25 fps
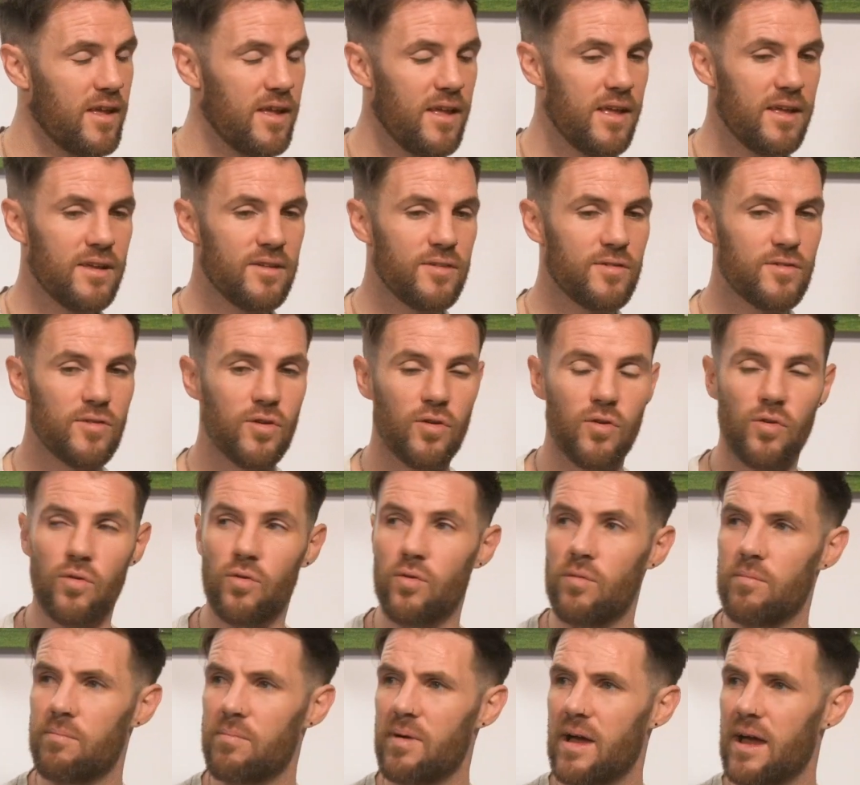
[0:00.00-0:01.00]
Yeah.
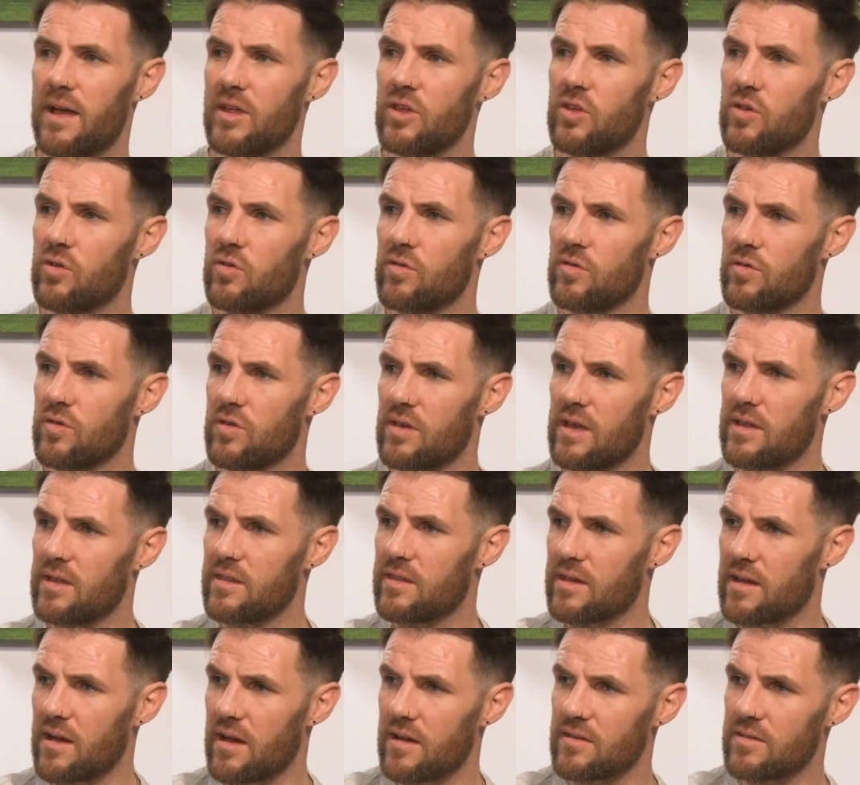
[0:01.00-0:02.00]
So, Pat, you, you lay
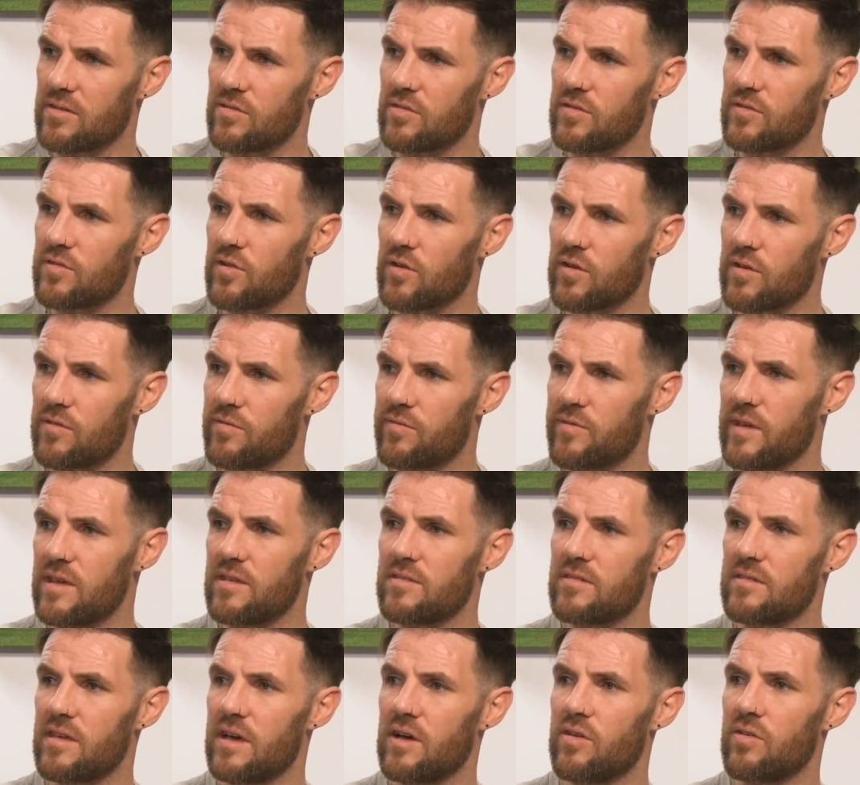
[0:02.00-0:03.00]
the cards out in a circle
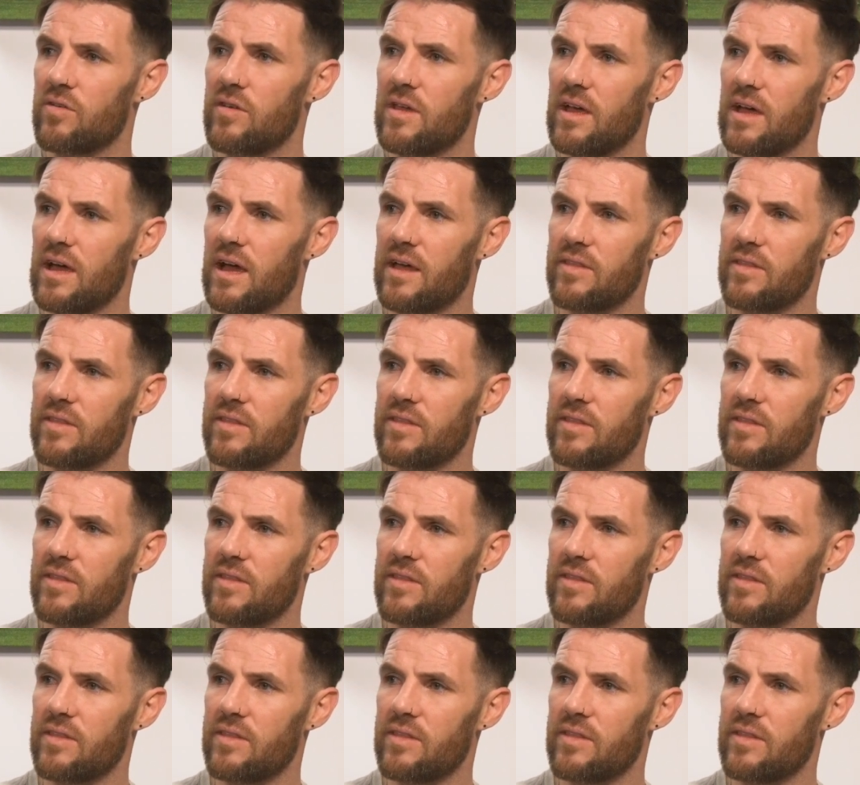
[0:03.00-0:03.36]
face down,